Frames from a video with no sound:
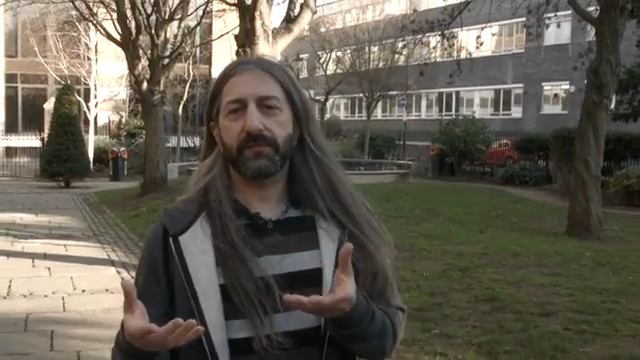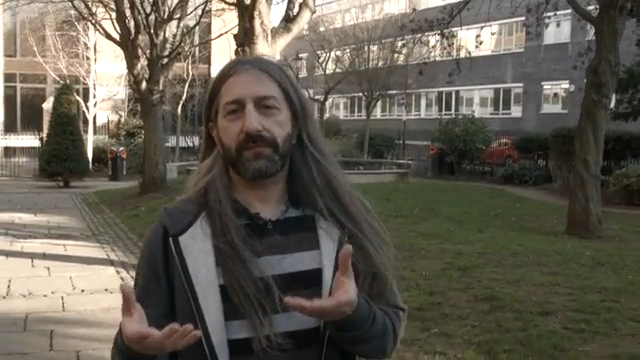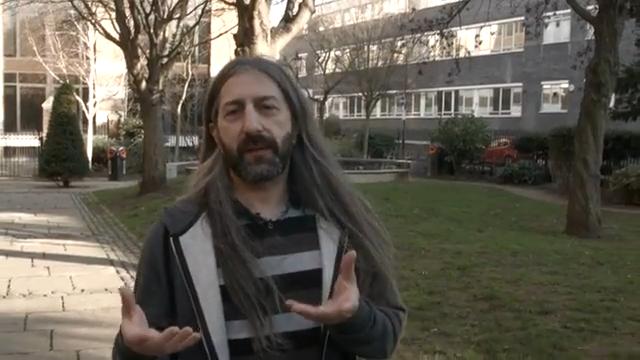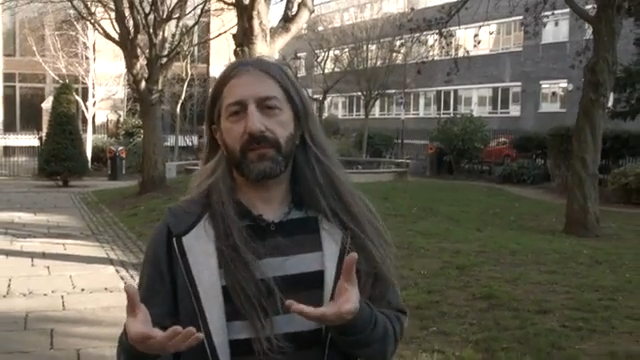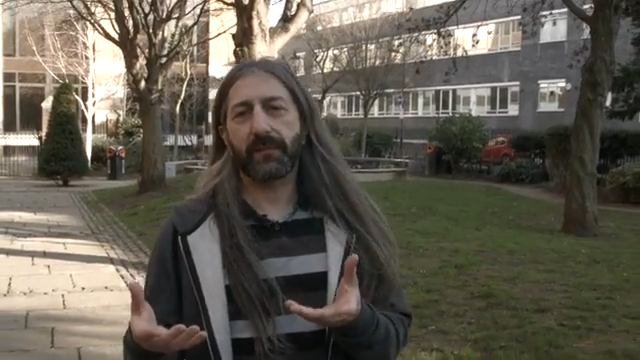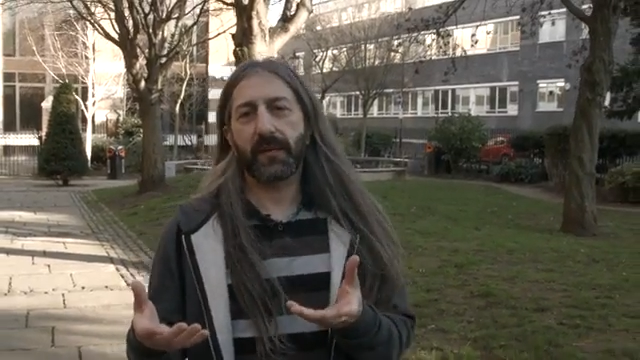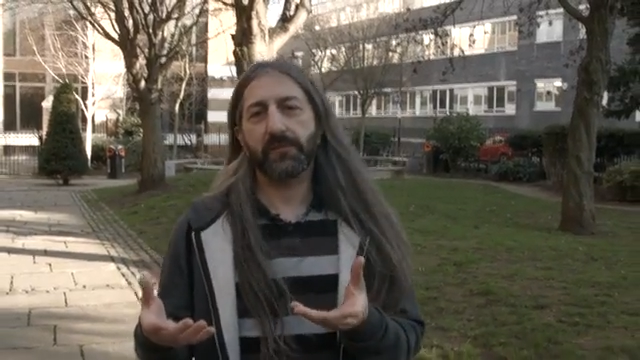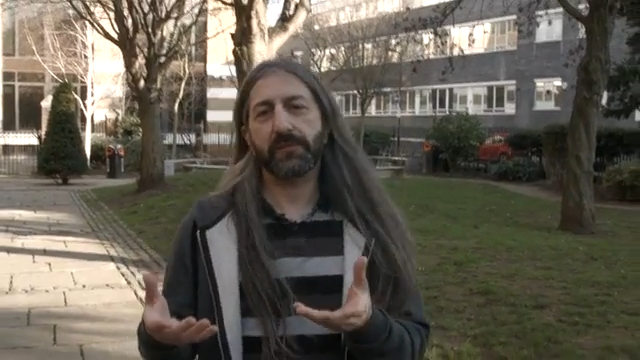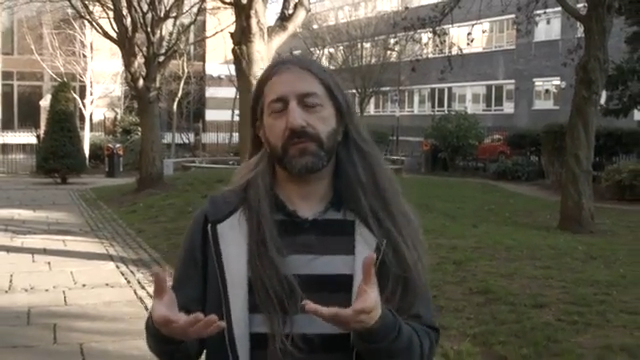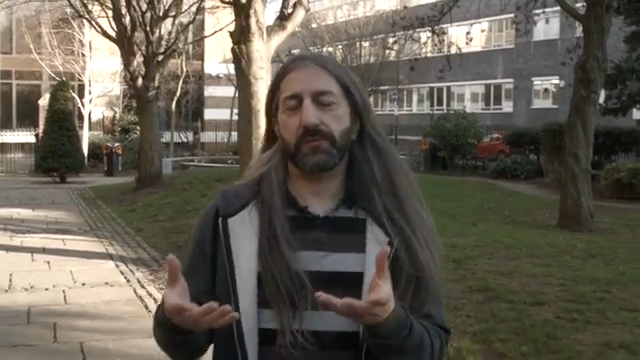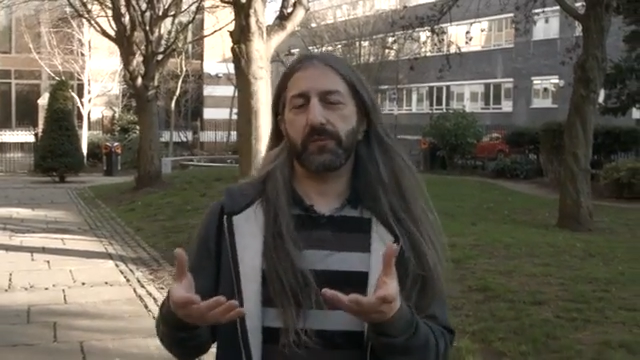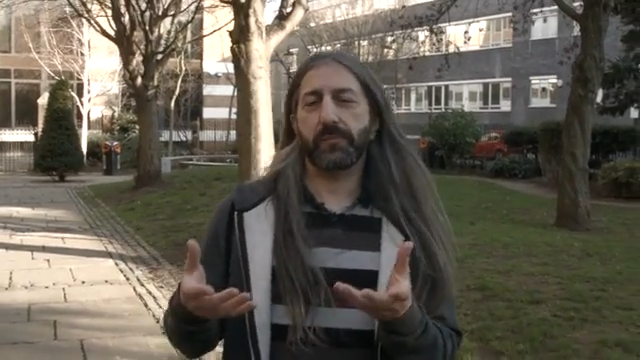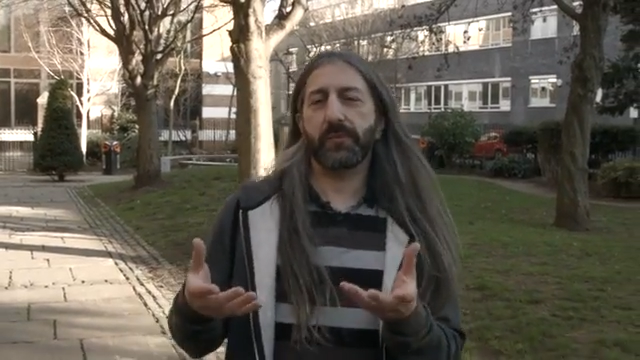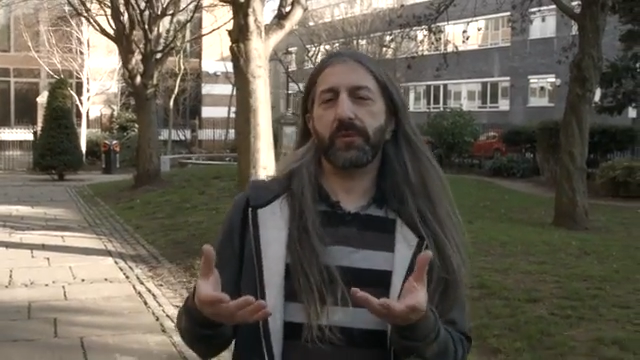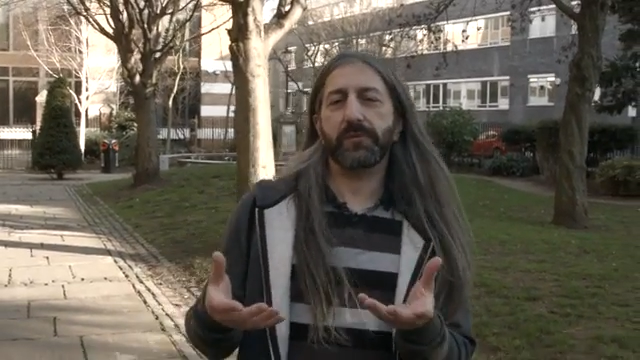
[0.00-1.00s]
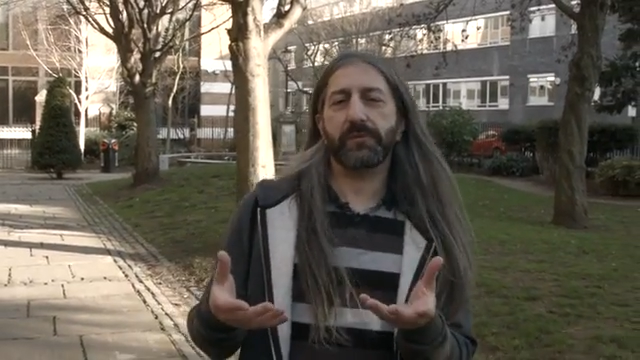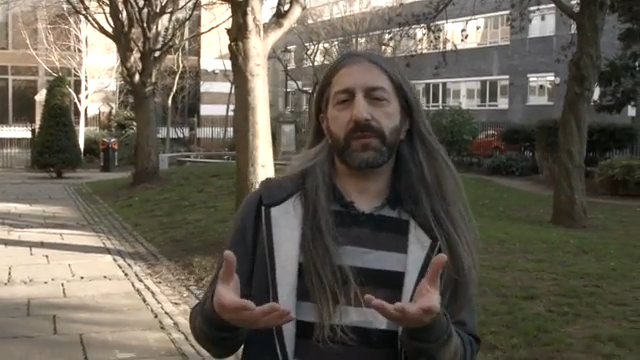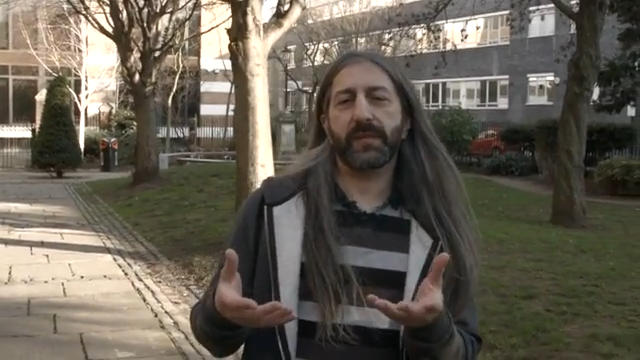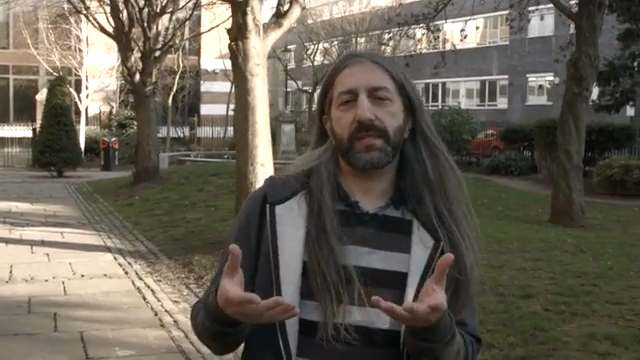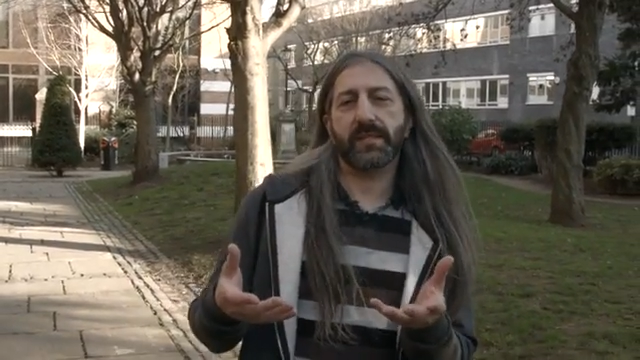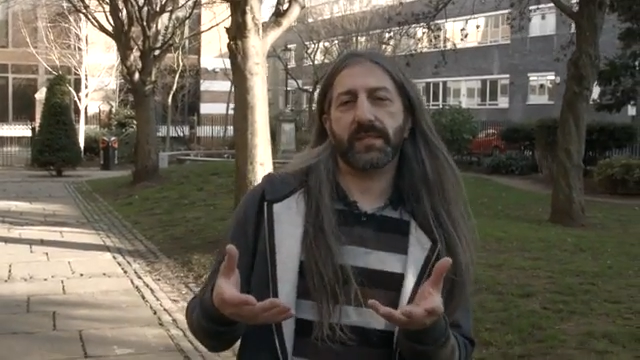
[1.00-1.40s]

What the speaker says: and found out it was a beautifully